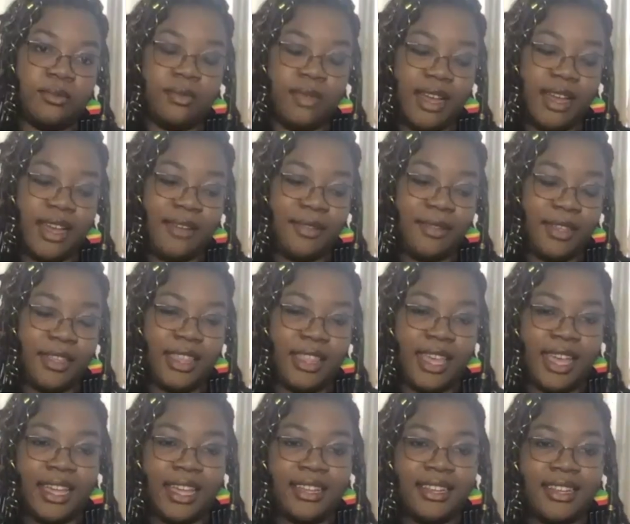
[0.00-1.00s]
I feel
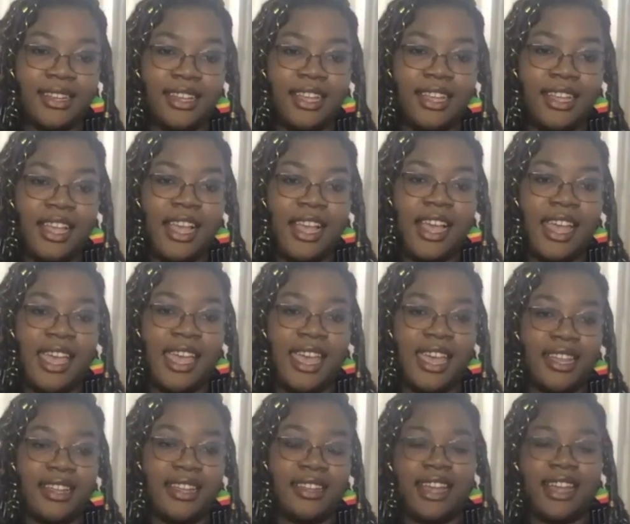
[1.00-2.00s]
that.
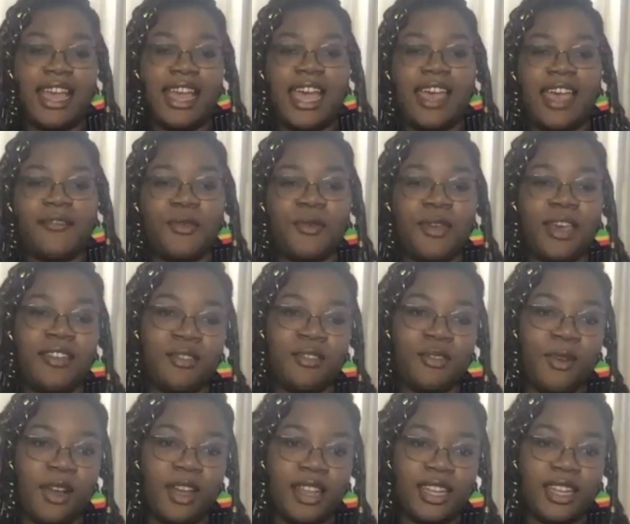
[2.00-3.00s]
And have you ever
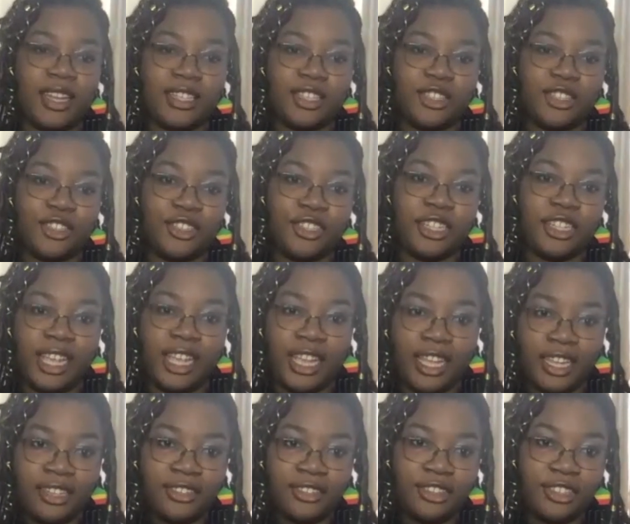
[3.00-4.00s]
wanted to
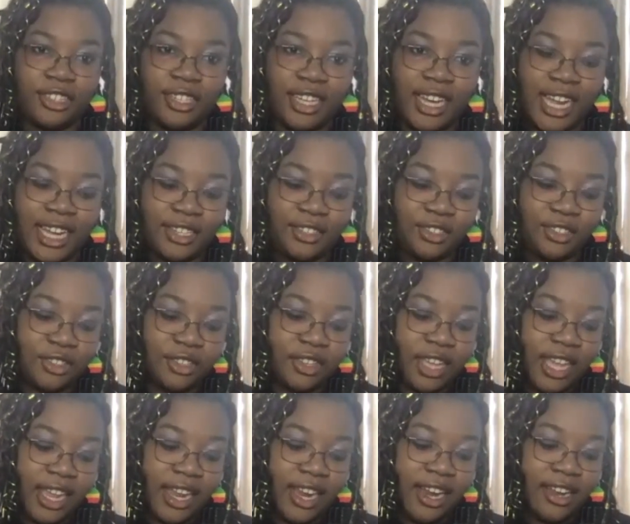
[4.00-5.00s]
change your natural
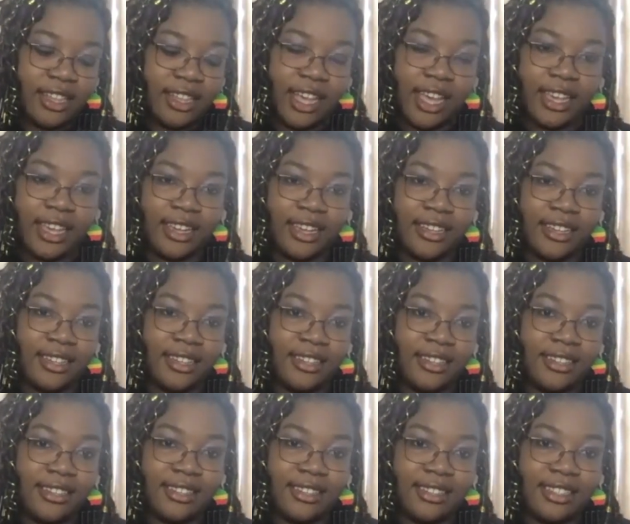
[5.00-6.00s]
hair, like
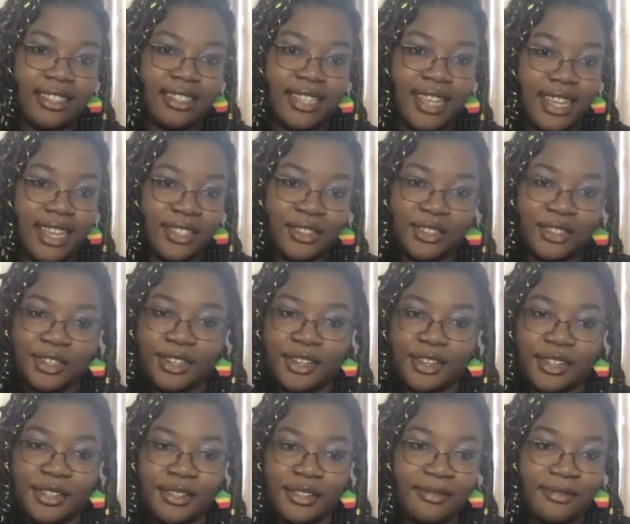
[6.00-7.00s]
the
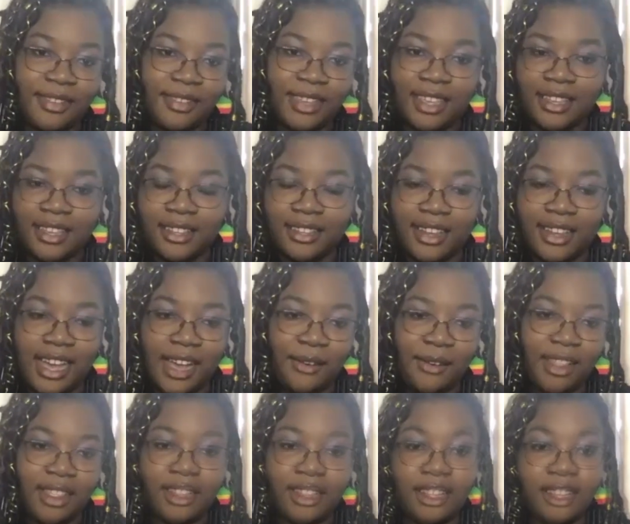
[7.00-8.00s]
texture, the feel, how
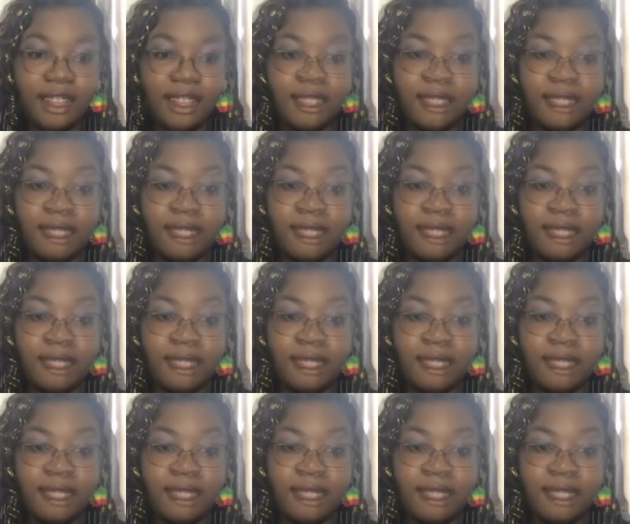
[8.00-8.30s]
it looks?